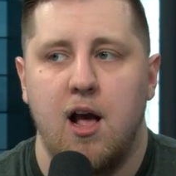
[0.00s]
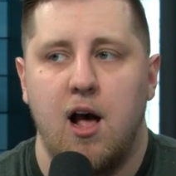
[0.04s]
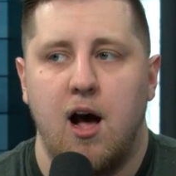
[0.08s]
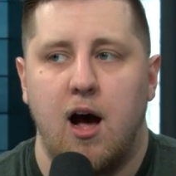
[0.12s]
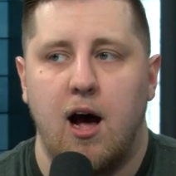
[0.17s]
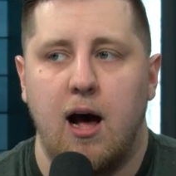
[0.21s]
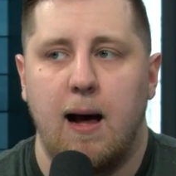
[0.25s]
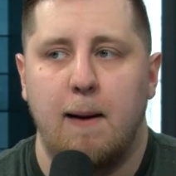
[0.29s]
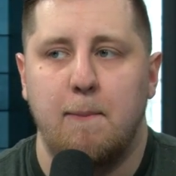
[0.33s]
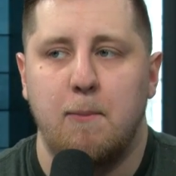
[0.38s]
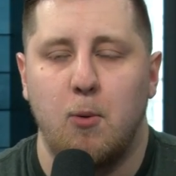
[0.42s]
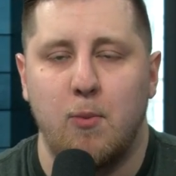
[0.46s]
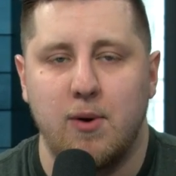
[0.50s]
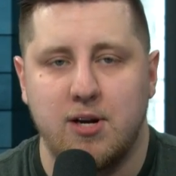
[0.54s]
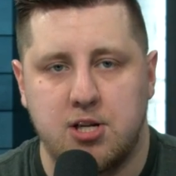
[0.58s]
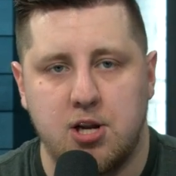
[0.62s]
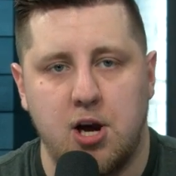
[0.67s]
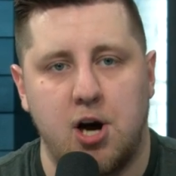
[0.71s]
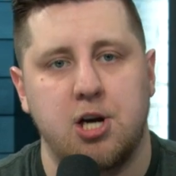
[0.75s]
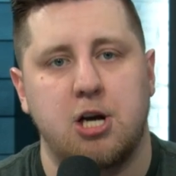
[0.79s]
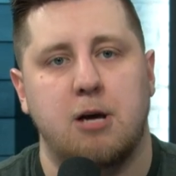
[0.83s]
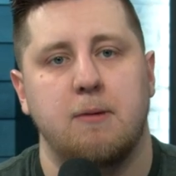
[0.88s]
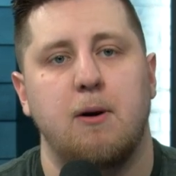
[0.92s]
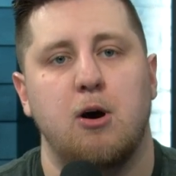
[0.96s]
when we
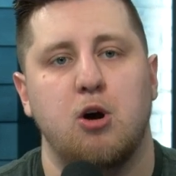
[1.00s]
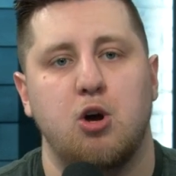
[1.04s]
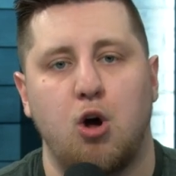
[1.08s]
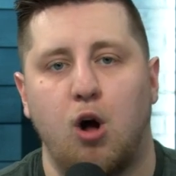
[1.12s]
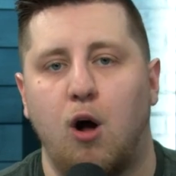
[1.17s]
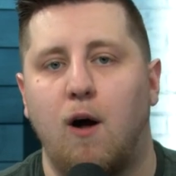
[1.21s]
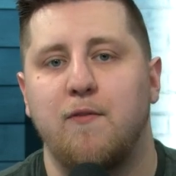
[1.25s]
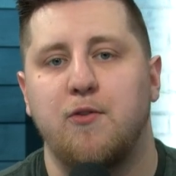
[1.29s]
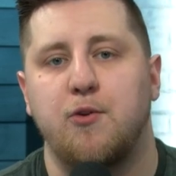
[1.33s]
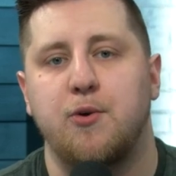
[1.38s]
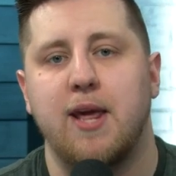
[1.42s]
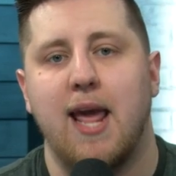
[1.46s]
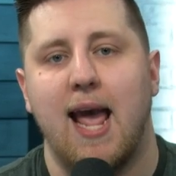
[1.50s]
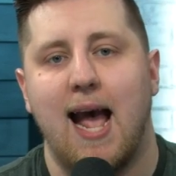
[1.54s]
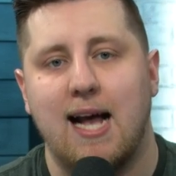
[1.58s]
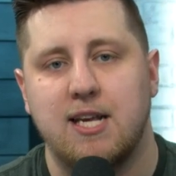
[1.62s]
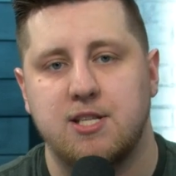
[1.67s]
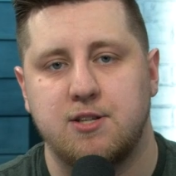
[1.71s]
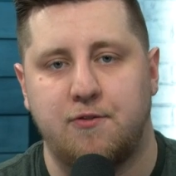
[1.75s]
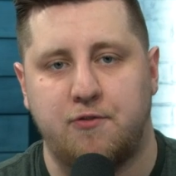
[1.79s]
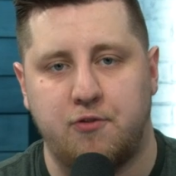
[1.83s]
talk about Call of Duty as a